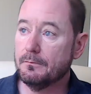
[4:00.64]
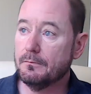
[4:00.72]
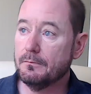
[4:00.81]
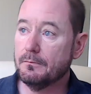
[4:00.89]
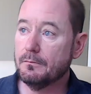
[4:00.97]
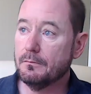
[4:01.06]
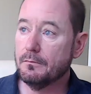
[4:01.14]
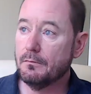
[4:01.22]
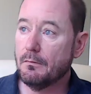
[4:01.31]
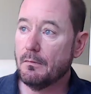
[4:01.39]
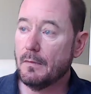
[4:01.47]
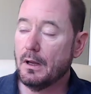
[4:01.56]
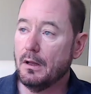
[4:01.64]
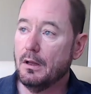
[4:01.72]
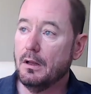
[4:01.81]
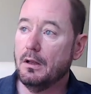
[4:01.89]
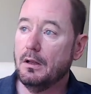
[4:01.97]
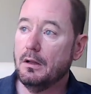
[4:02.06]

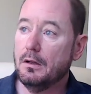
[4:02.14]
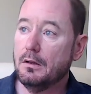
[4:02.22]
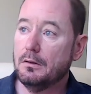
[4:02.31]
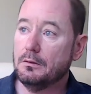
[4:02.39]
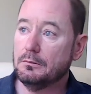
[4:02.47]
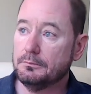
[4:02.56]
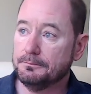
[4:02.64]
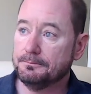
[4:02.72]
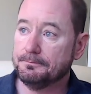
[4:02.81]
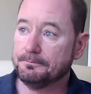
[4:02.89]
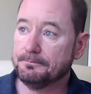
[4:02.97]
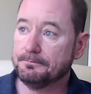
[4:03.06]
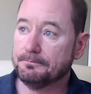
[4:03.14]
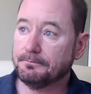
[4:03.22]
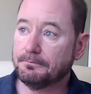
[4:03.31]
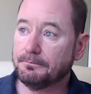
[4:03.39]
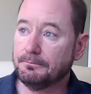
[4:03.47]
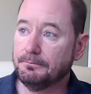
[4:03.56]

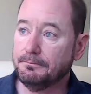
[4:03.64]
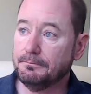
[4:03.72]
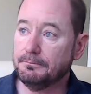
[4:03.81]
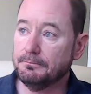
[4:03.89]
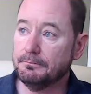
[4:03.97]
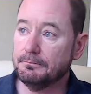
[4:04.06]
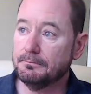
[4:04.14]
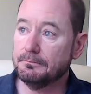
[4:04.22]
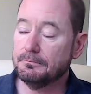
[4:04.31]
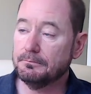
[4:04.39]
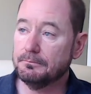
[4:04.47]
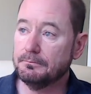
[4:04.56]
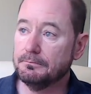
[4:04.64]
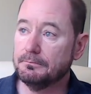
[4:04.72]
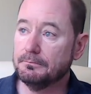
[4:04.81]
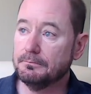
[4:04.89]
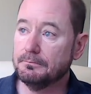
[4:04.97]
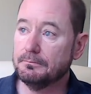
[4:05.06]

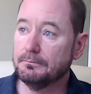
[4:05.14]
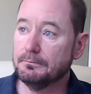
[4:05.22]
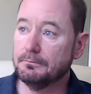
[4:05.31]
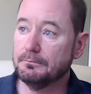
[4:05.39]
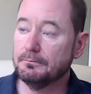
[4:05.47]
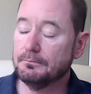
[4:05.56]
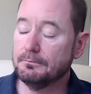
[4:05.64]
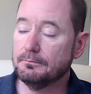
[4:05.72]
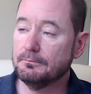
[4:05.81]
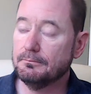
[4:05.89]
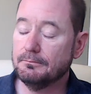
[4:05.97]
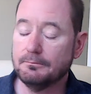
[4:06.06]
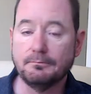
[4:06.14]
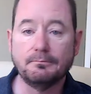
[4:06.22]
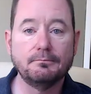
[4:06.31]
(no one is talking)